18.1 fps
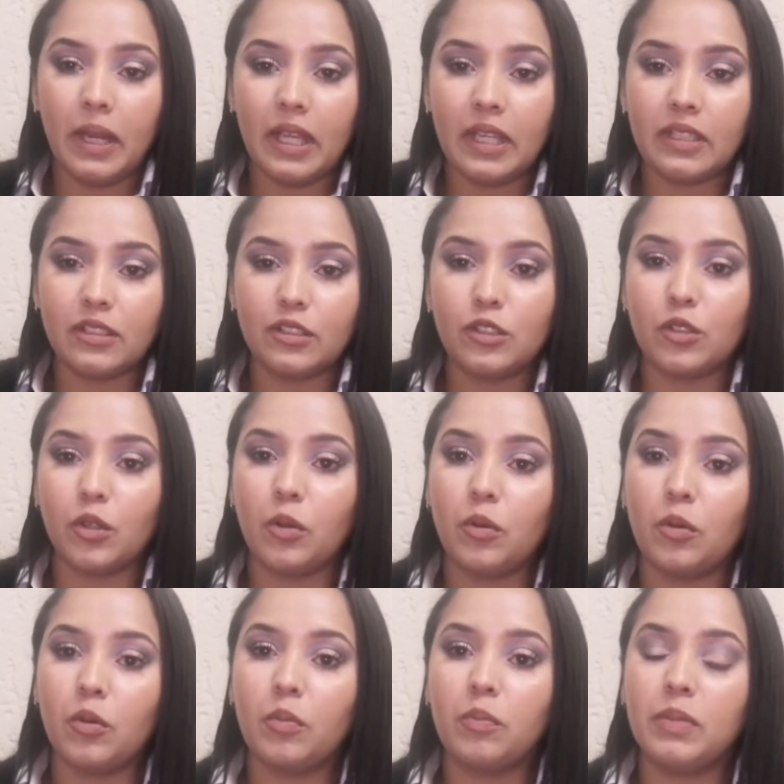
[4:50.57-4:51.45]
blend.
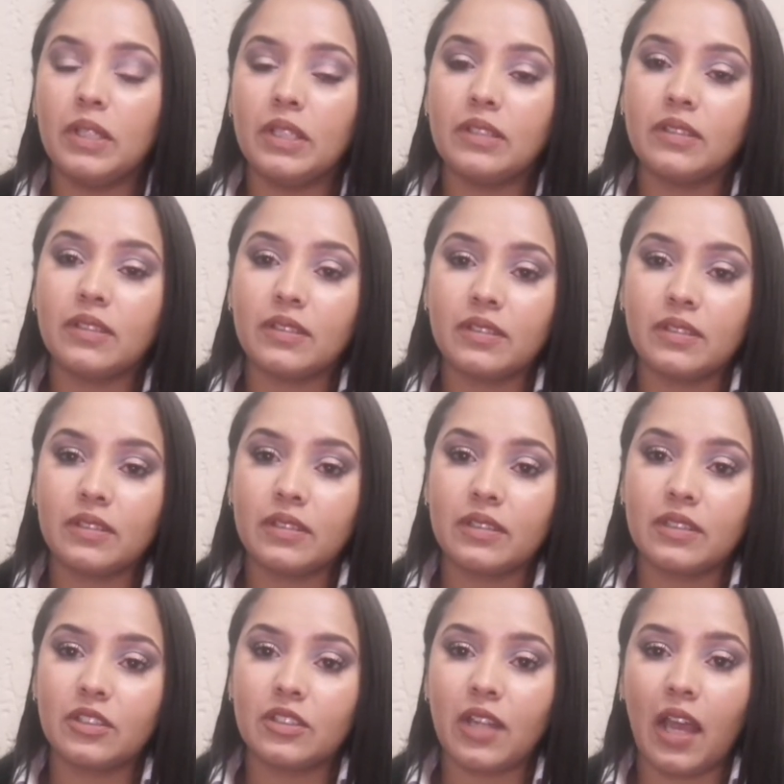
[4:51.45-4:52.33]
So please
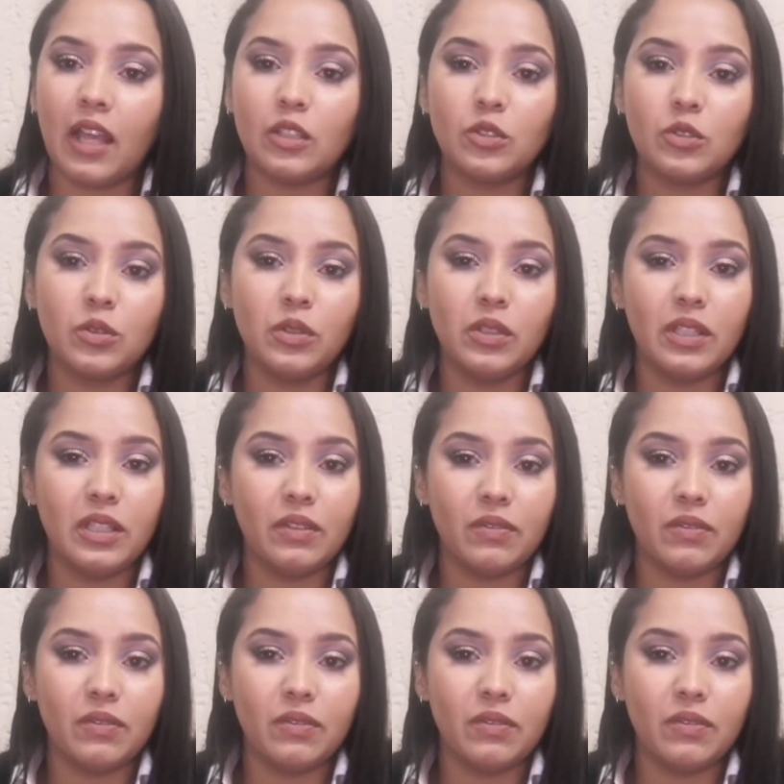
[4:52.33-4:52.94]
just try to